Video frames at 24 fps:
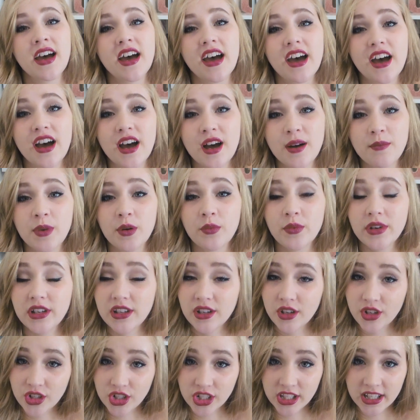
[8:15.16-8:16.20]
But we
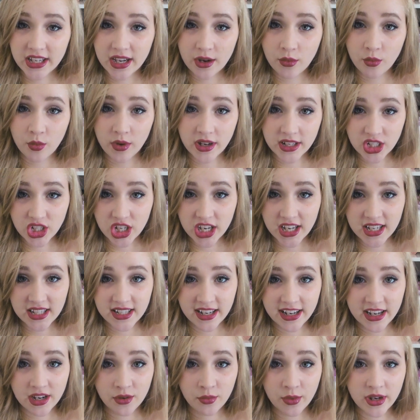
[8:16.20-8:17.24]
usually get one cheat
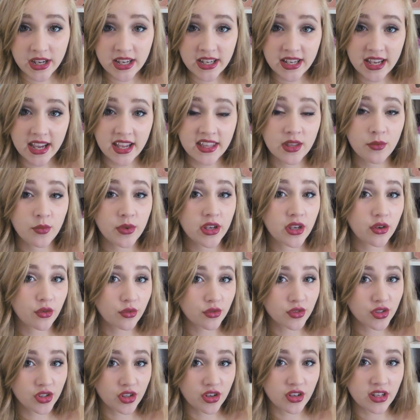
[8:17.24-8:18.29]
day a week, and then we
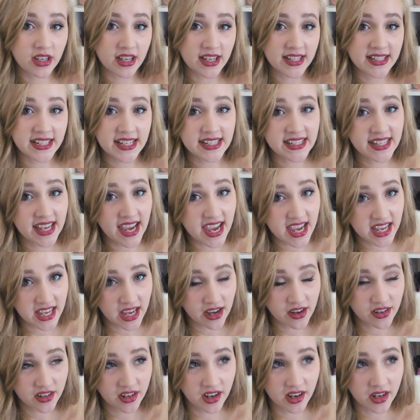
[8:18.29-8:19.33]
also get a
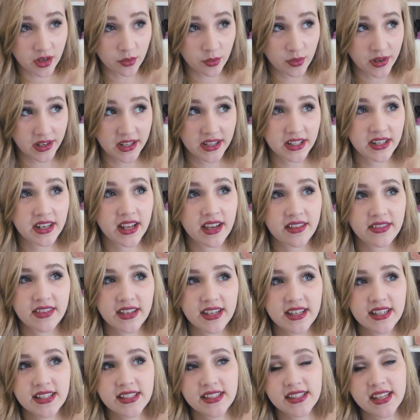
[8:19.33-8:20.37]
takeout night a week. Now
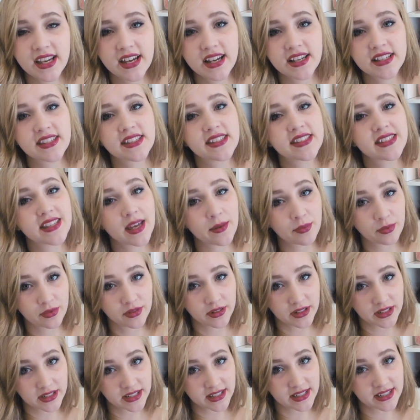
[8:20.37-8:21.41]
these are
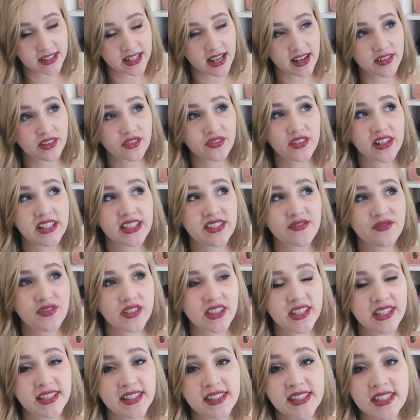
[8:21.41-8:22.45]
separate. Now the reason for
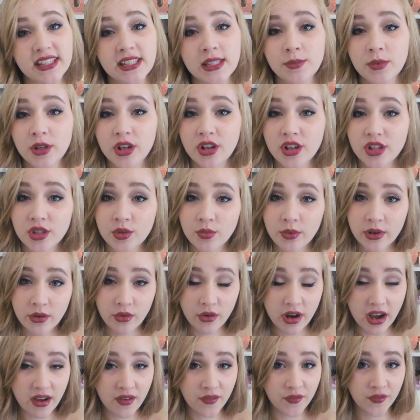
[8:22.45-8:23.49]
this is because we will
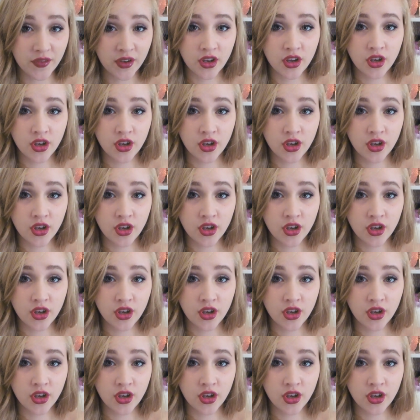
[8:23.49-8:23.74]
have,